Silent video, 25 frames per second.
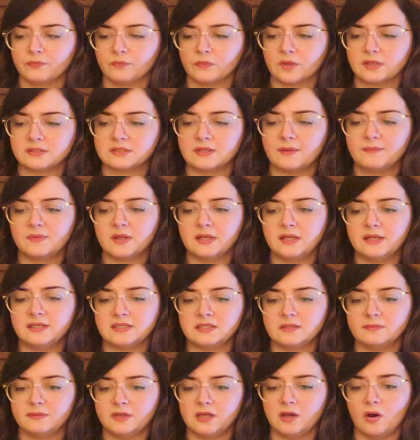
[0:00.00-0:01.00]
something
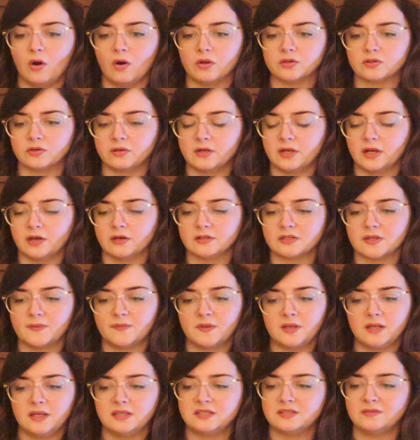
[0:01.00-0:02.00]
needs to be altered here
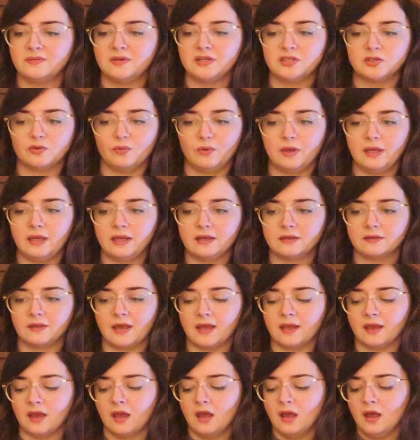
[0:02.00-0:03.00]
something needs to be tweaked
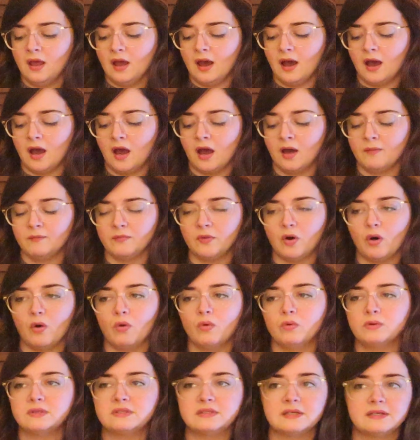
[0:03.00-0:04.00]
like um, the
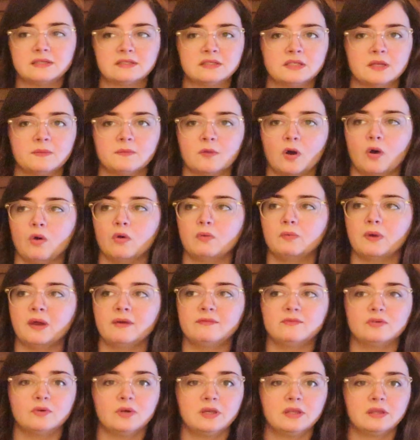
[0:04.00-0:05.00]
old system the old
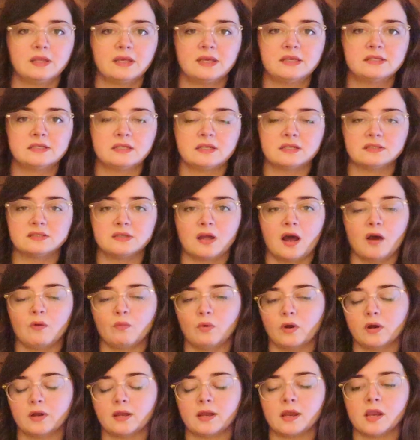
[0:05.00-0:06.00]
way of doing things it does not
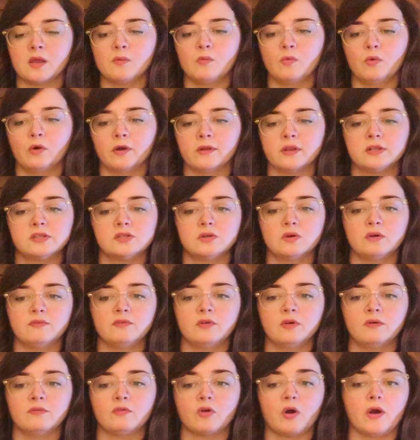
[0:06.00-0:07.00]
work anymore the two of
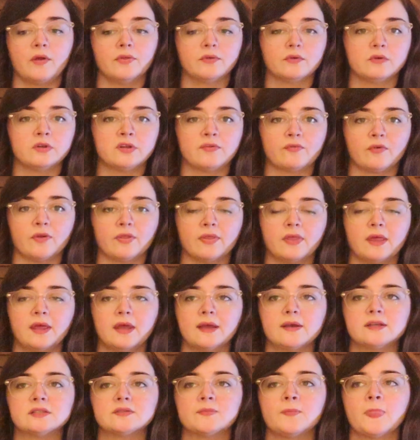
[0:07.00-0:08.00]
you have gone through different
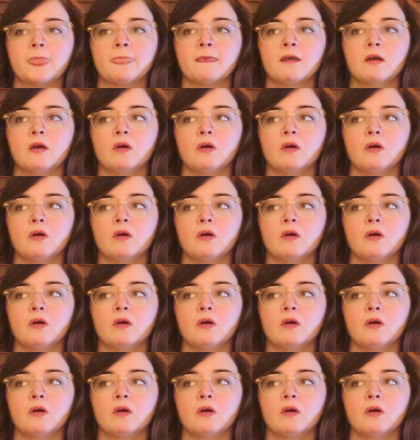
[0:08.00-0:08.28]
things